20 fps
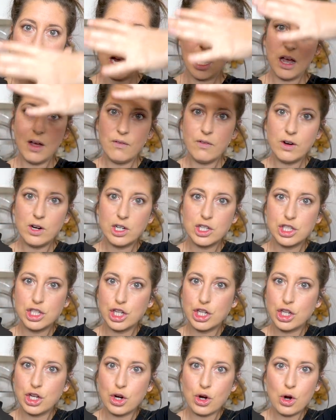
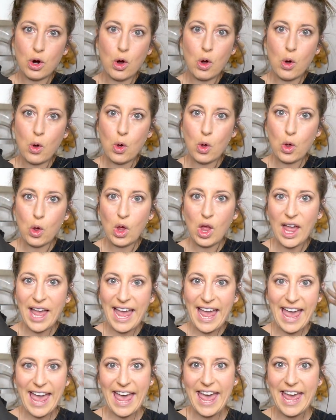covers your whole
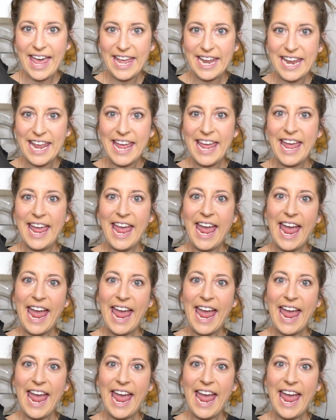head